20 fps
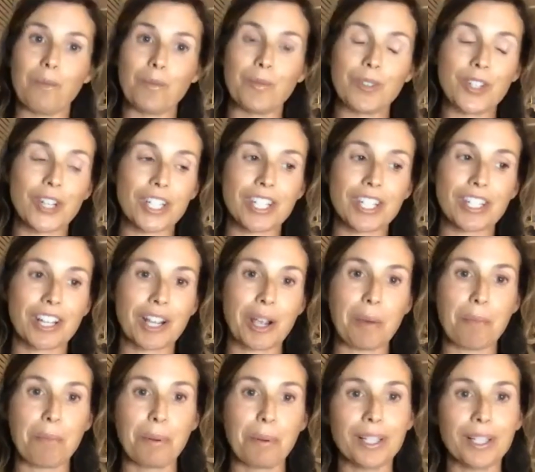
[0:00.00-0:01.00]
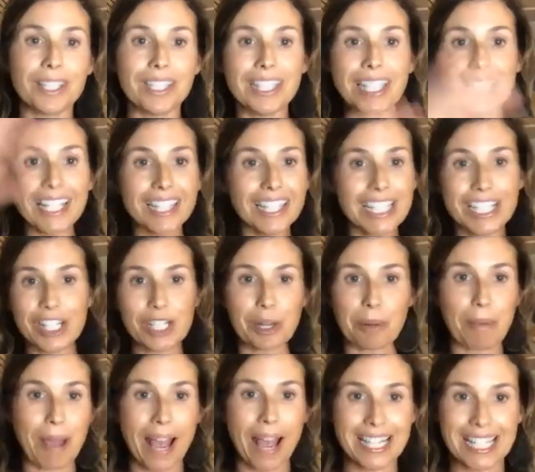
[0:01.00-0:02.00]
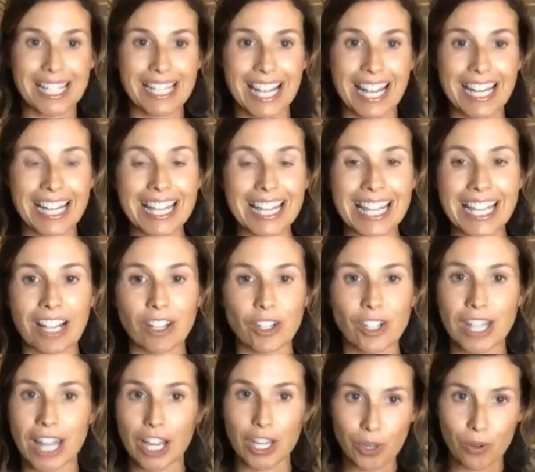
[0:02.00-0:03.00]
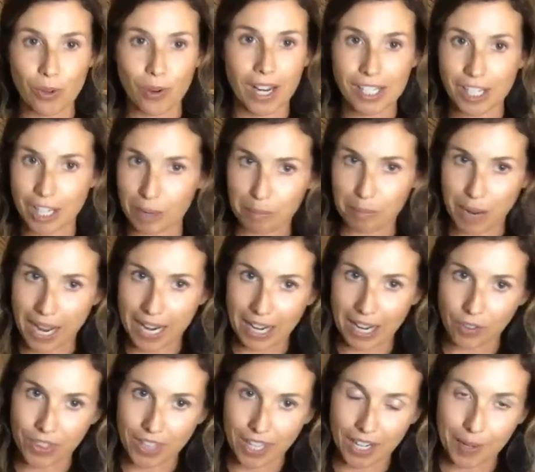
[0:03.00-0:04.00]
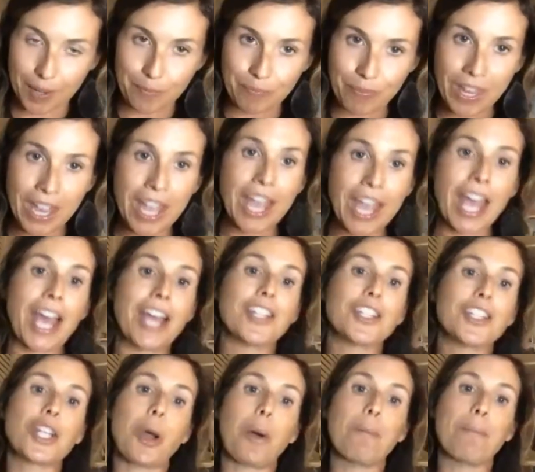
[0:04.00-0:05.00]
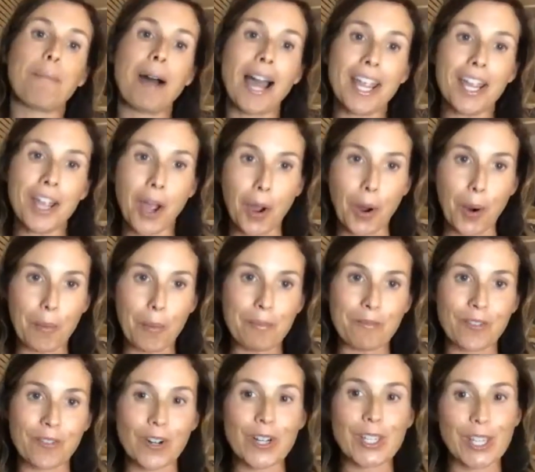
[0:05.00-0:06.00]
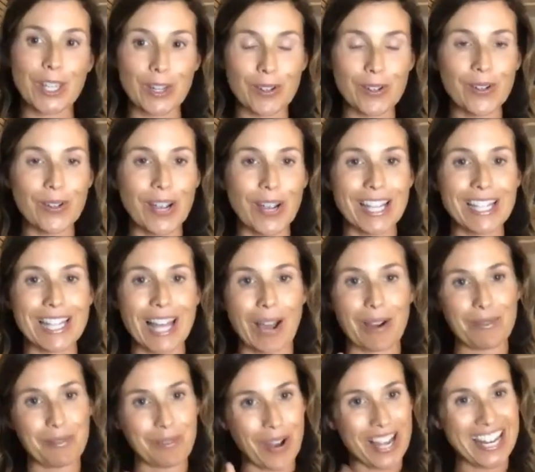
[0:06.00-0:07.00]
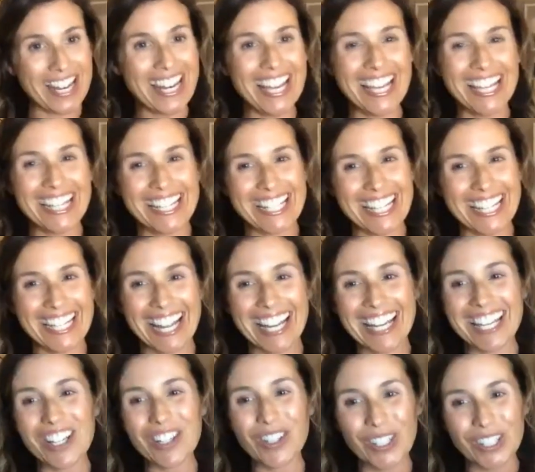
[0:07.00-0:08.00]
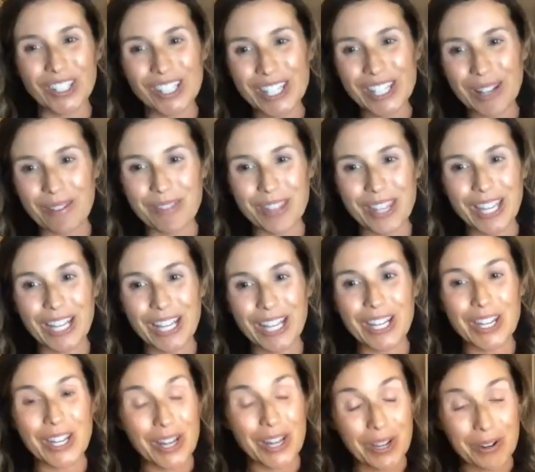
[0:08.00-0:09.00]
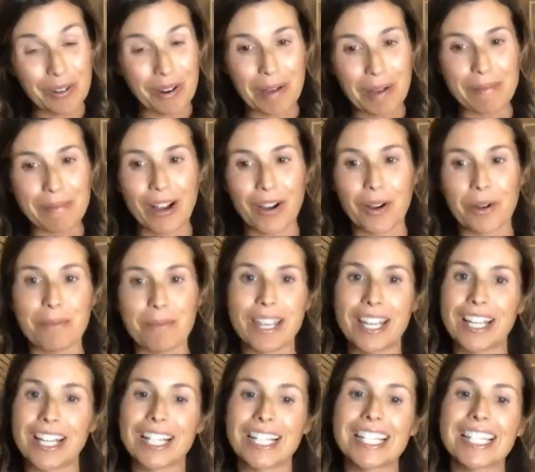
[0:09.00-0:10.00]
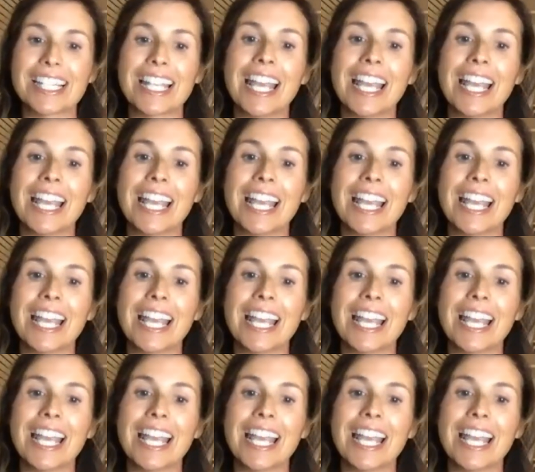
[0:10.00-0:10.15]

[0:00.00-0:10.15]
just completely surpasses anything else that you guys could buy out there. And so my hope for you is that one, tonight you learned something new about omegas,